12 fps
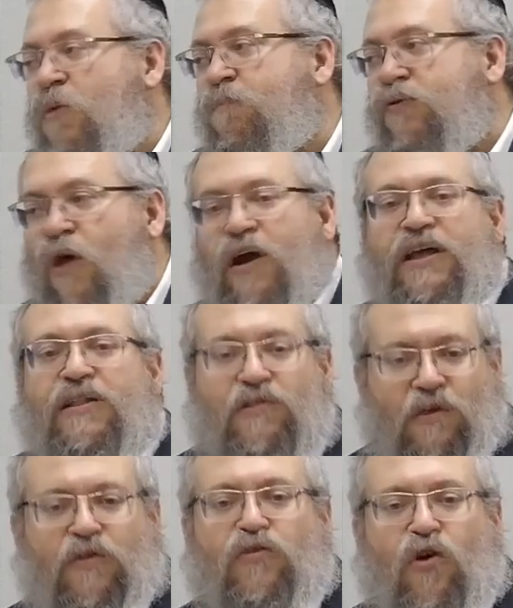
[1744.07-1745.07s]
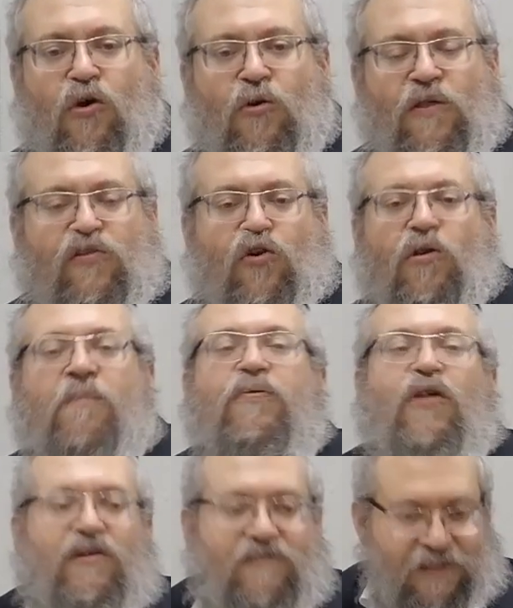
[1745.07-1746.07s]
have a sense that there is
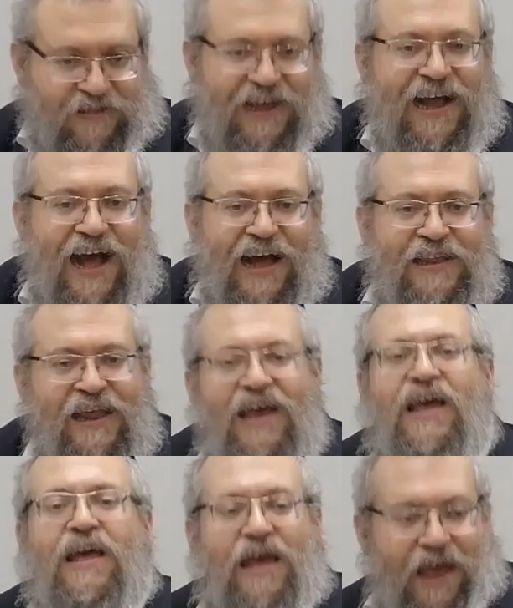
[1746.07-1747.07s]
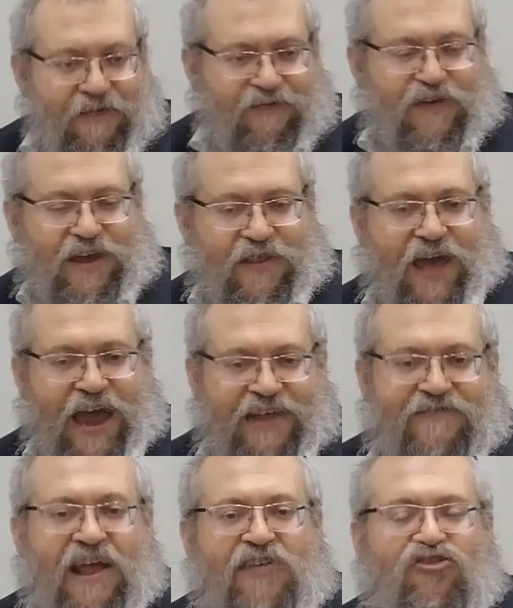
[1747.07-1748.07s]
something meaningful in life. Now,
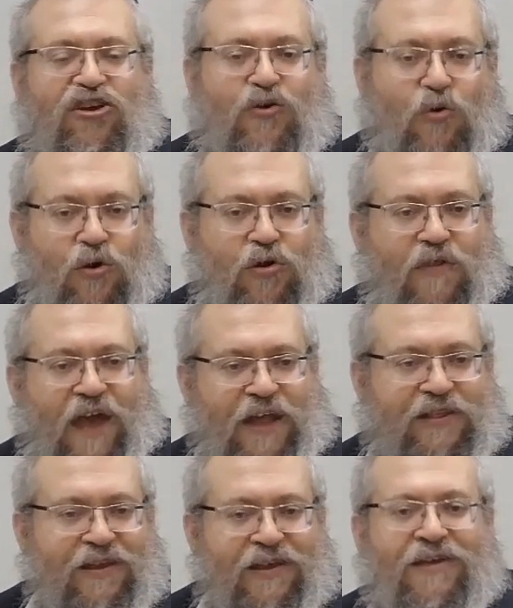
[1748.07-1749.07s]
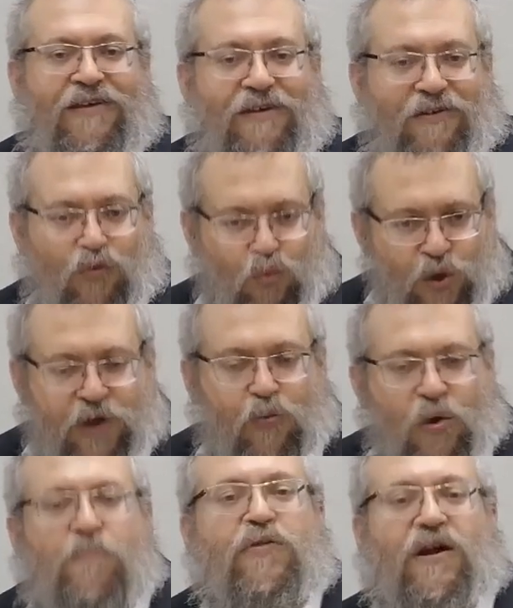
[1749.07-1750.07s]
I'm not saying it's only Jews, a lot of non-Jews too,
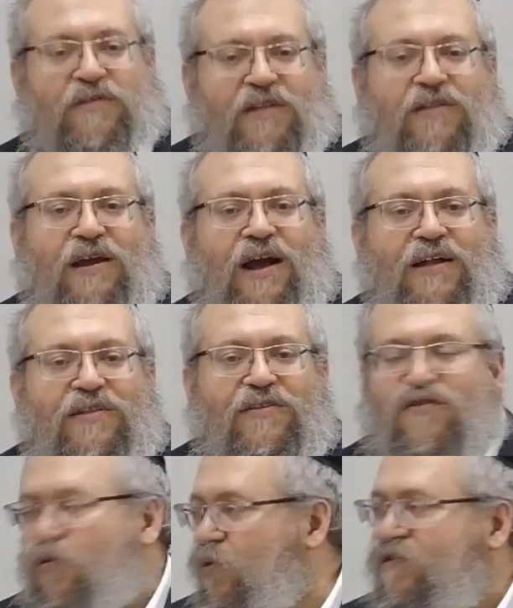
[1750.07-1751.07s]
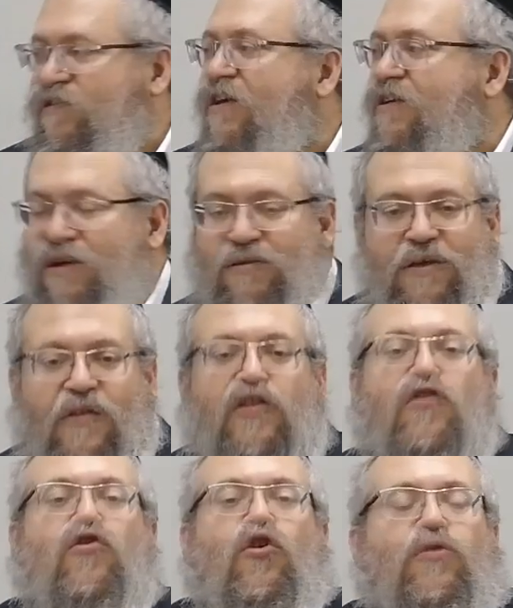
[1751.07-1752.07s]
but in Jews, it's
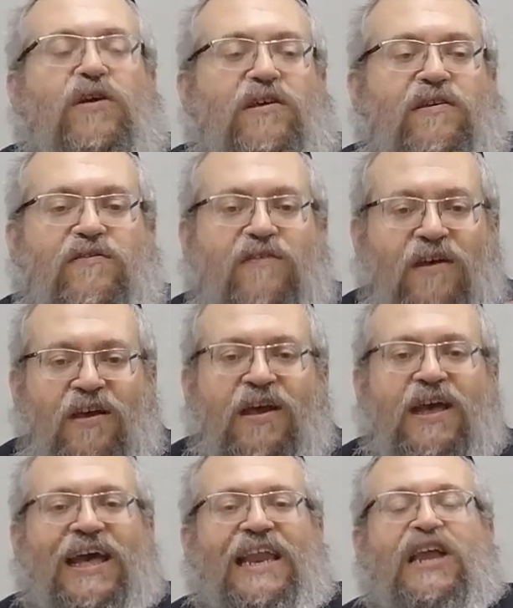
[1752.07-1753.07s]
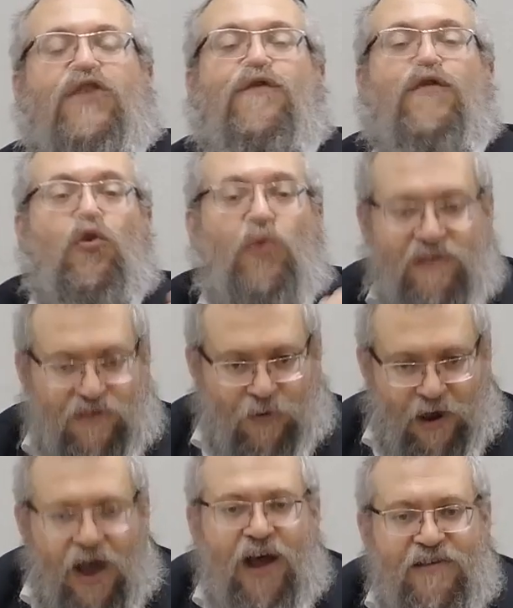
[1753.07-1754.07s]
very, very strong.
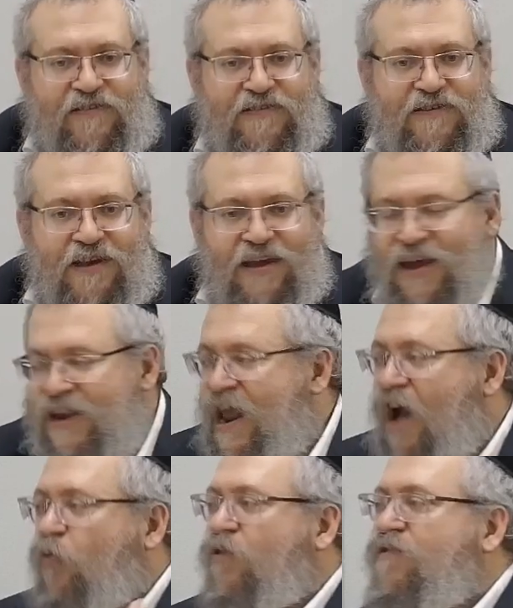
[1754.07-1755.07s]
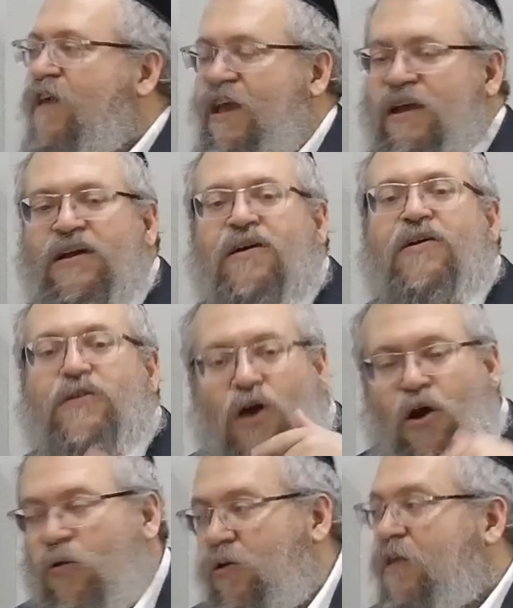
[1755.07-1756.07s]
A very deep conviction
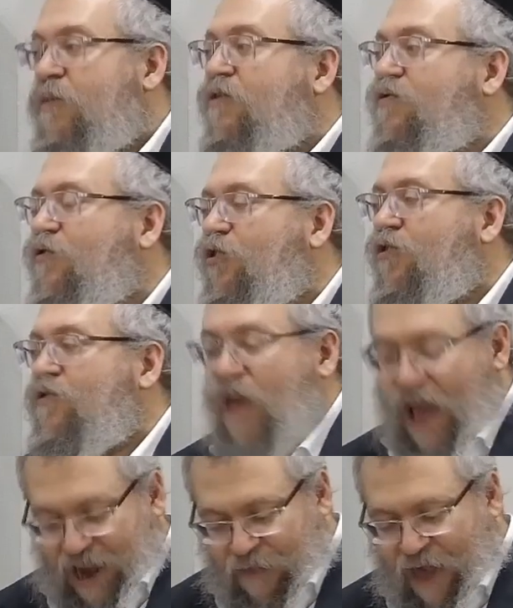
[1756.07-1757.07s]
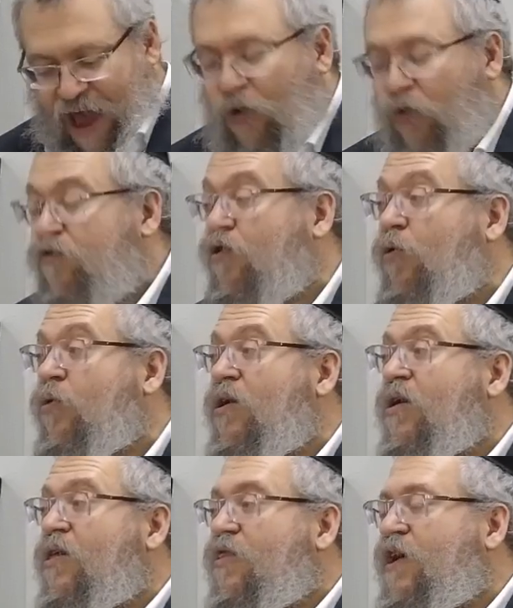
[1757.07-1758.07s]
that we have to,
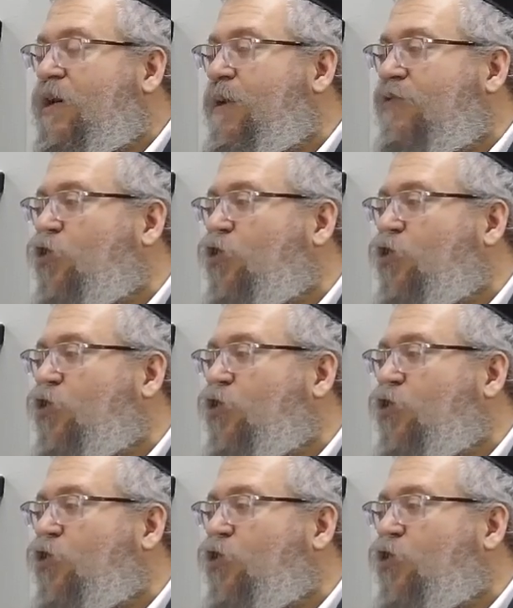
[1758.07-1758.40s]
you know,